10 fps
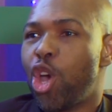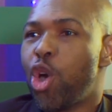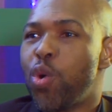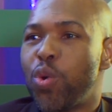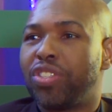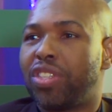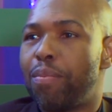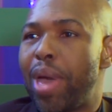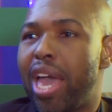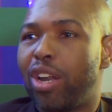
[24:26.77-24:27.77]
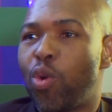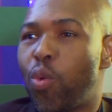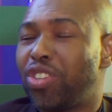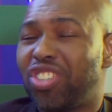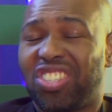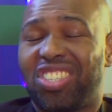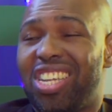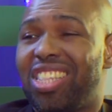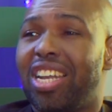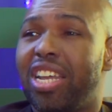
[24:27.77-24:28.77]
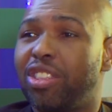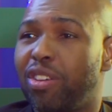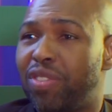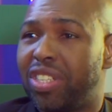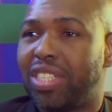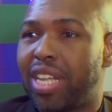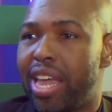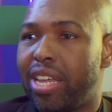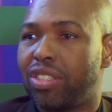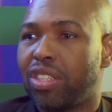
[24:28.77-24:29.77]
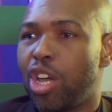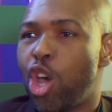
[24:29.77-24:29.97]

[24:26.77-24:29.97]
Who is the man who wants to see the length of its days?